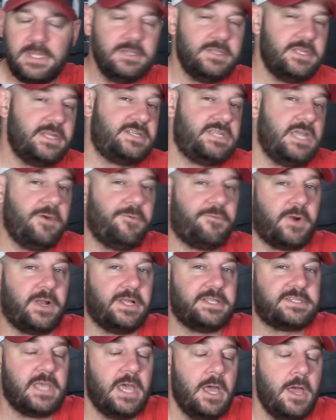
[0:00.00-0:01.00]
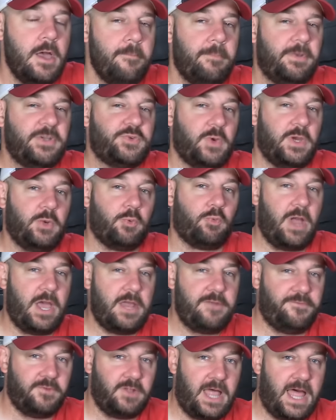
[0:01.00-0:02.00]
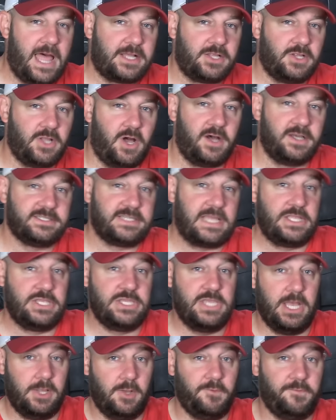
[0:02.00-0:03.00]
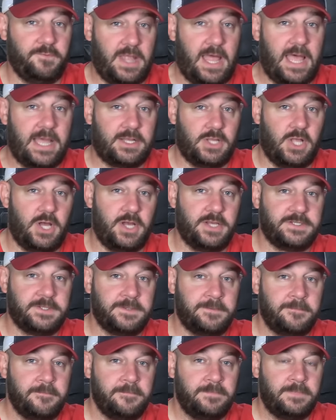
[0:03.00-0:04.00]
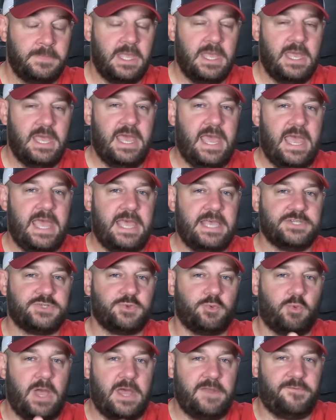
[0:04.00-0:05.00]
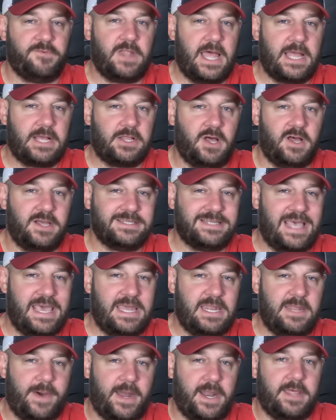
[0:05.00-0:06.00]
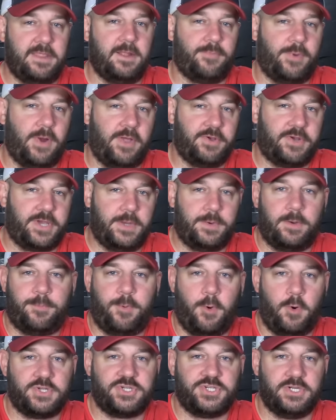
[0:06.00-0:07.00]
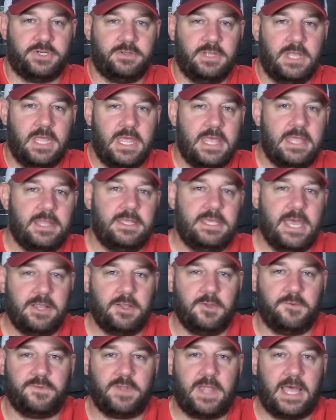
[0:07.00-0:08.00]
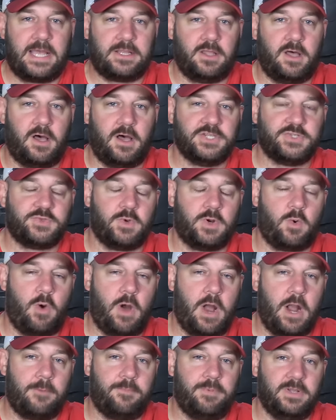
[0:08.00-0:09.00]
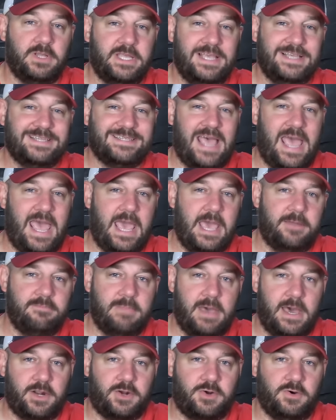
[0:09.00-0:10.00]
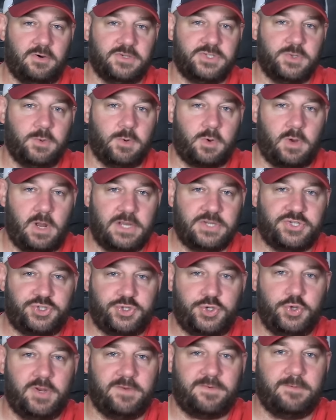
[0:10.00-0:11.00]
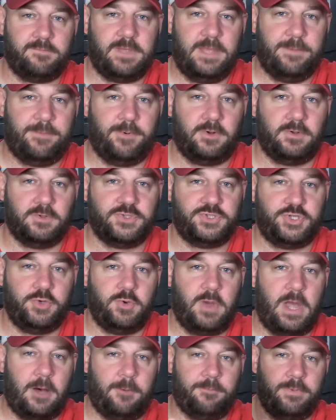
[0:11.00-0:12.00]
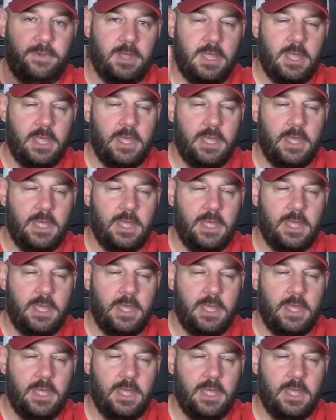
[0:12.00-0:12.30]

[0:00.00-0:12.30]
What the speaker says: The difference between red flag laws and yellow flag laws is red flag laws, anybody and their brother can report you. Yellow flag laws require police and medical. So it requires two different people to help